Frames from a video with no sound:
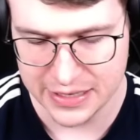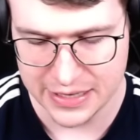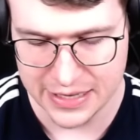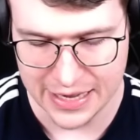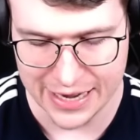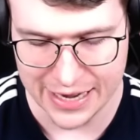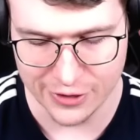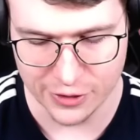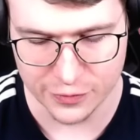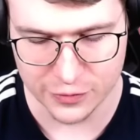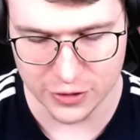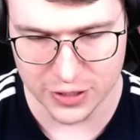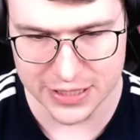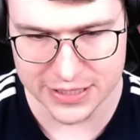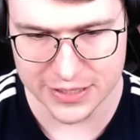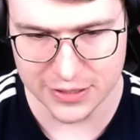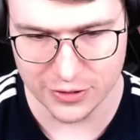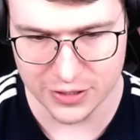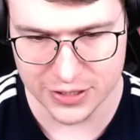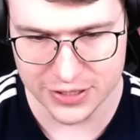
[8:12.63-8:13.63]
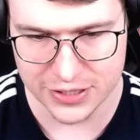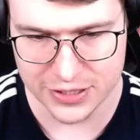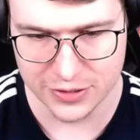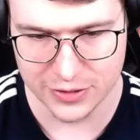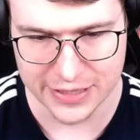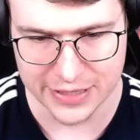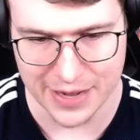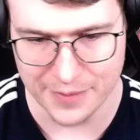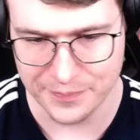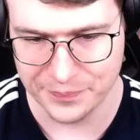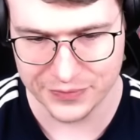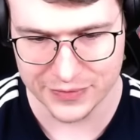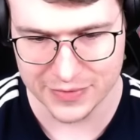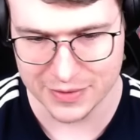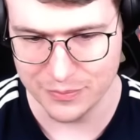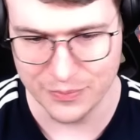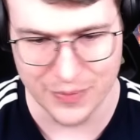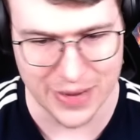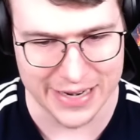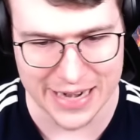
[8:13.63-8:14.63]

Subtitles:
And of course, also, yeah, man,